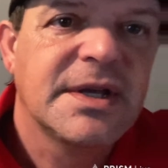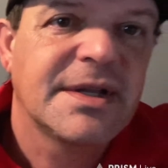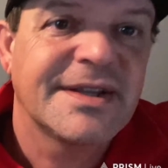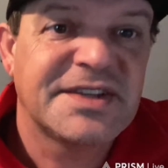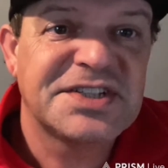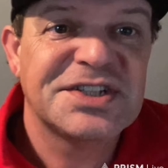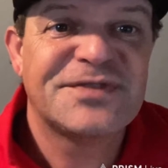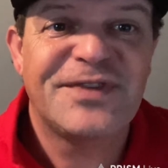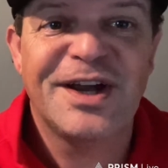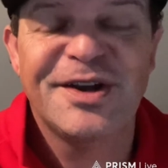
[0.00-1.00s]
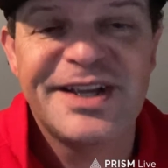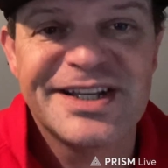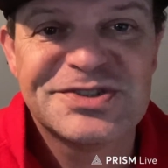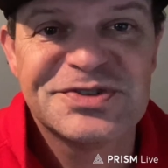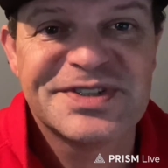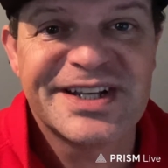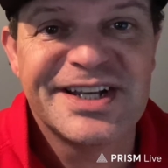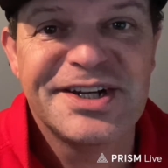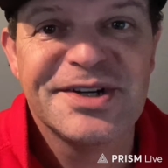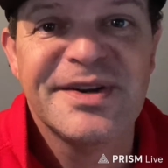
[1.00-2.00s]
Now, this is very interesting
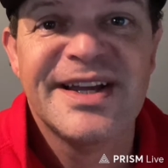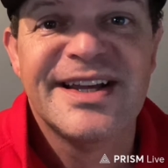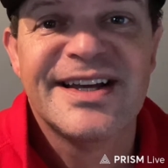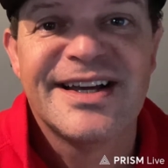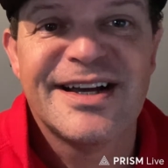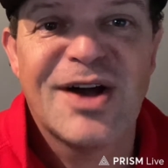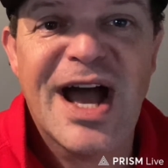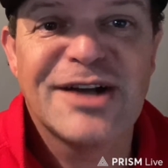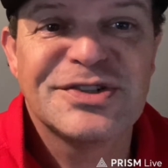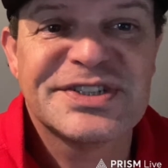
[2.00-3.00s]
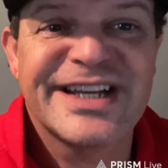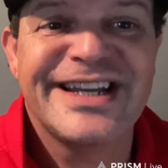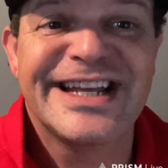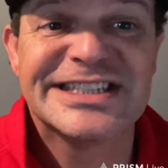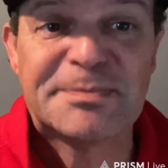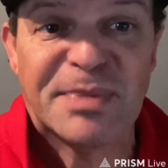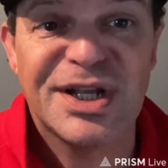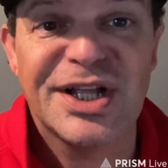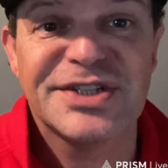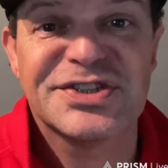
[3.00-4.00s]
here. Ohio State is
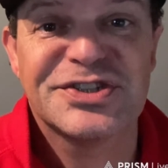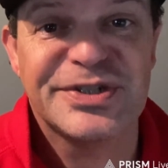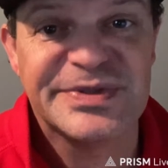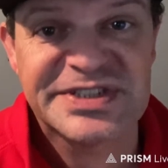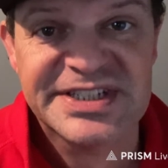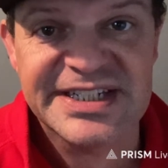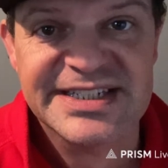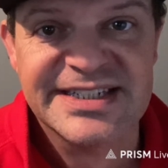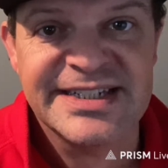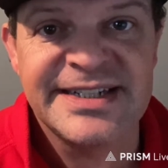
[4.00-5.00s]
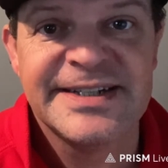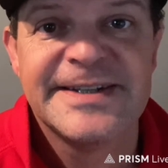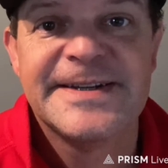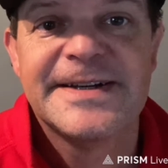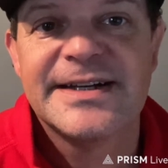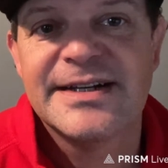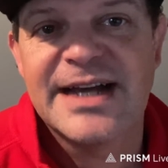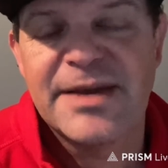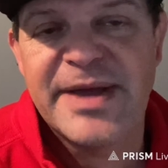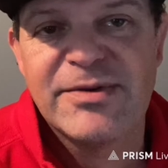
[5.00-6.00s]
plus 260,
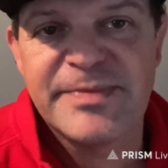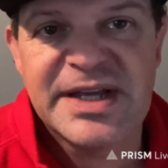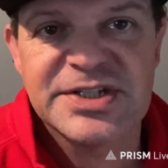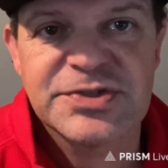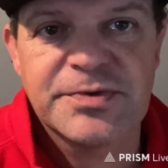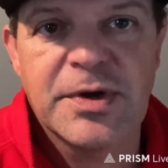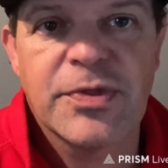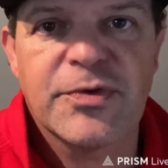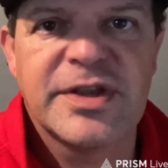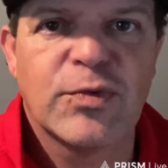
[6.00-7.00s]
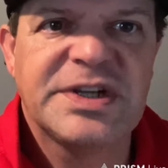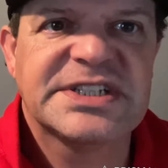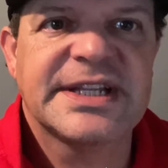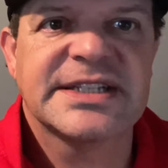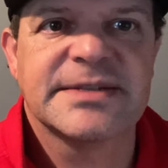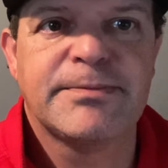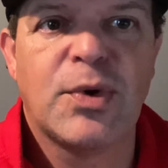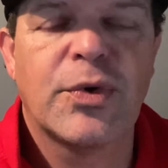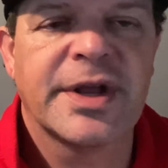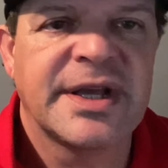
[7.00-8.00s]
Alabama minus 303. The reason that's
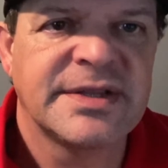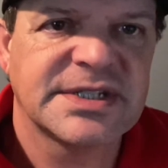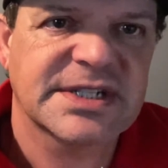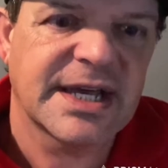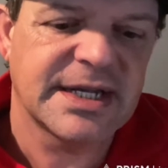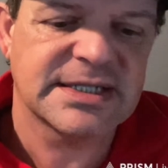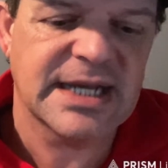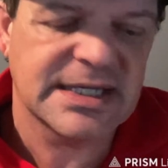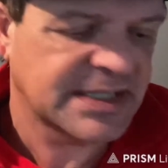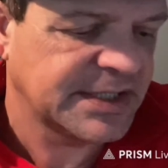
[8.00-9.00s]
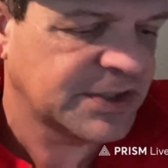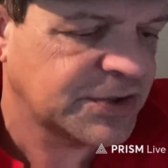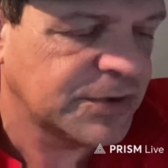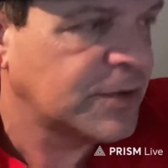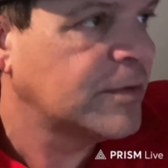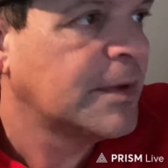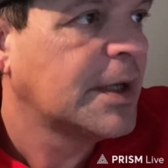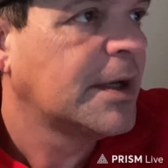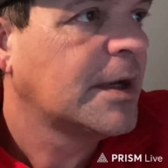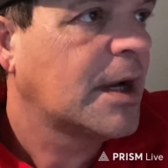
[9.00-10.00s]
important, and this kind of ties into
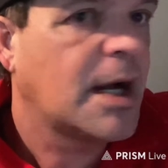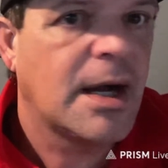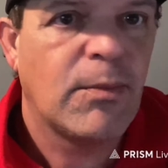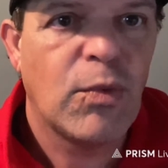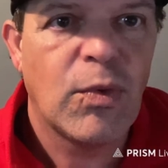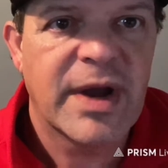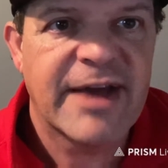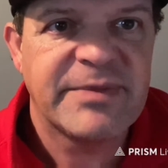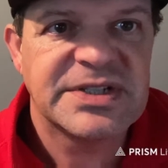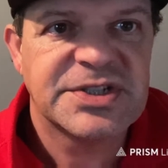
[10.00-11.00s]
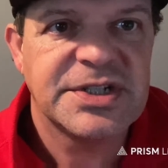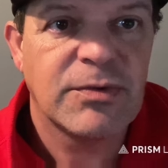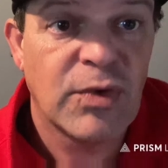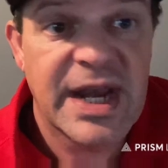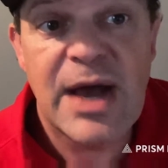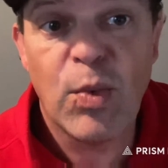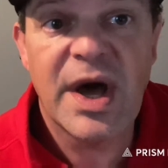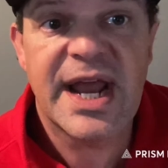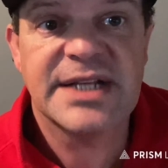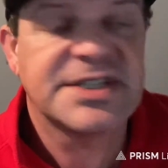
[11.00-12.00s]
what
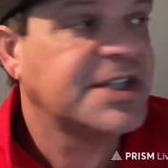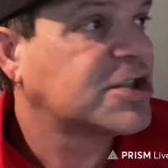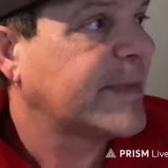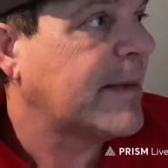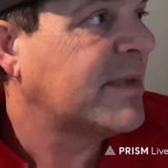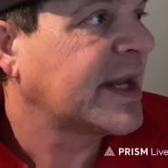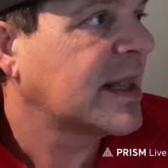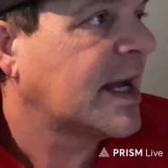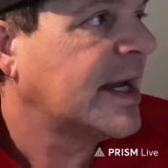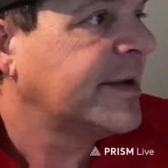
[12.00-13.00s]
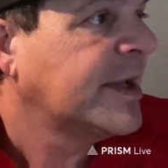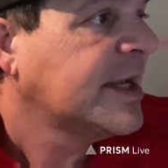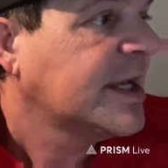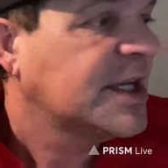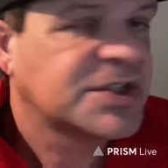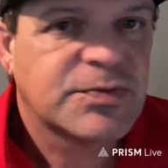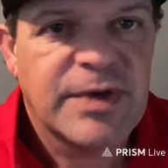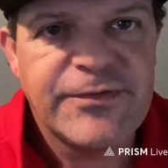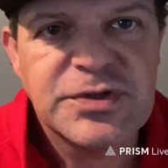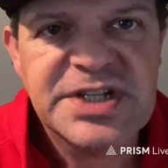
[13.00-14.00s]
I teach about money line, is
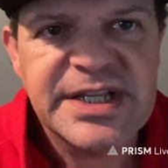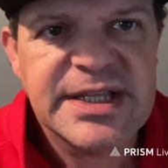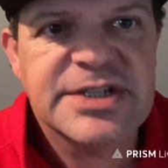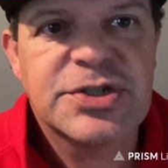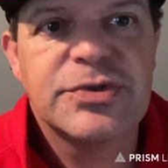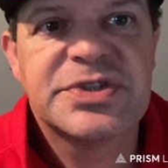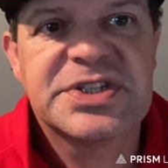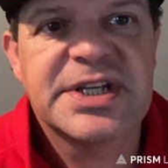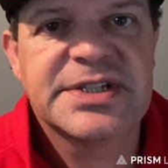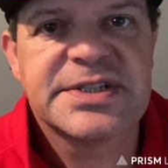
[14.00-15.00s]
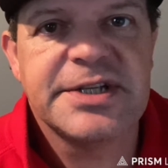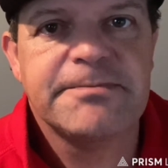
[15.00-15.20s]
if you take that 260,